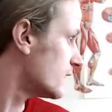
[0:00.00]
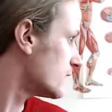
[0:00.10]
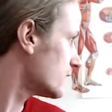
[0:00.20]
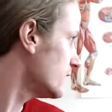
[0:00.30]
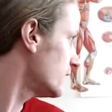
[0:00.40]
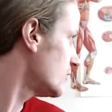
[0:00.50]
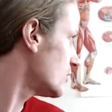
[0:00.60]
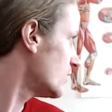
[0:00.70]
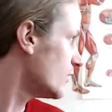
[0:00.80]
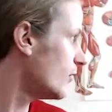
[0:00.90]
See if you
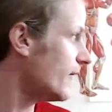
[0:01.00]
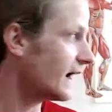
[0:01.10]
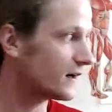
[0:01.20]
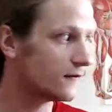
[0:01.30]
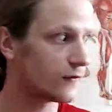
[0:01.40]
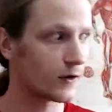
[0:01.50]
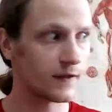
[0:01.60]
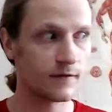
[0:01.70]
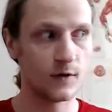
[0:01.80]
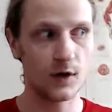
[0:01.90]
can go back and forth
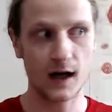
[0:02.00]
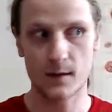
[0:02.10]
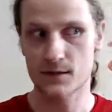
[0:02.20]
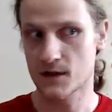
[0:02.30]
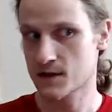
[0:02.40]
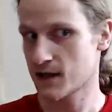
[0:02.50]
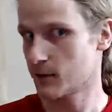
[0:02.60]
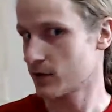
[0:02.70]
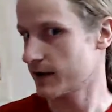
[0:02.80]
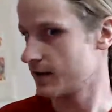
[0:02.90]
a few times and
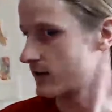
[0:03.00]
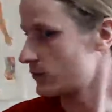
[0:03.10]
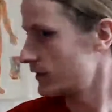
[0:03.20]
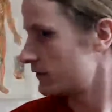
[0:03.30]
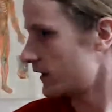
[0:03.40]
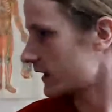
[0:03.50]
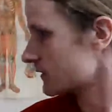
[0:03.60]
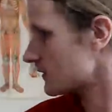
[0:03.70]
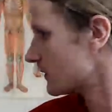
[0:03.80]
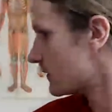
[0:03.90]
separate this
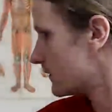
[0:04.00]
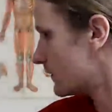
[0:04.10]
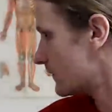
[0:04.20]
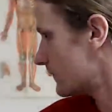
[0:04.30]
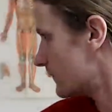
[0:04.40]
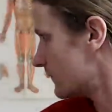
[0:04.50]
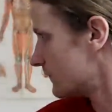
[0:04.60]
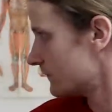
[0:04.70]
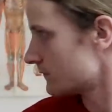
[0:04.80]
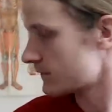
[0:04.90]
reflex.
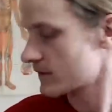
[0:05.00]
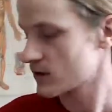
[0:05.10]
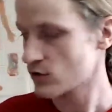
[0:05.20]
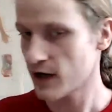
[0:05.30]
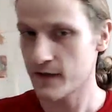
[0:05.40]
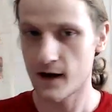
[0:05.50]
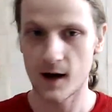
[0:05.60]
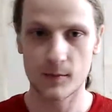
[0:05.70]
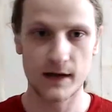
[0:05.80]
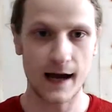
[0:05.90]
Try the
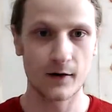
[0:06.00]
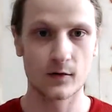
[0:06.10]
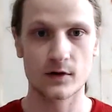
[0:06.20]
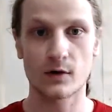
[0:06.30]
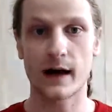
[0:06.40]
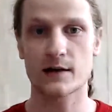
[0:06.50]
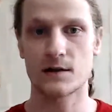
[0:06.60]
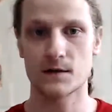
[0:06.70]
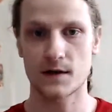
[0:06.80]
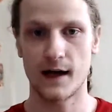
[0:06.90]
up-down
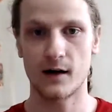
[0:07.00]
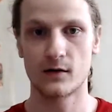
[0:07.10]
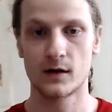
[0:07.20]
directions now.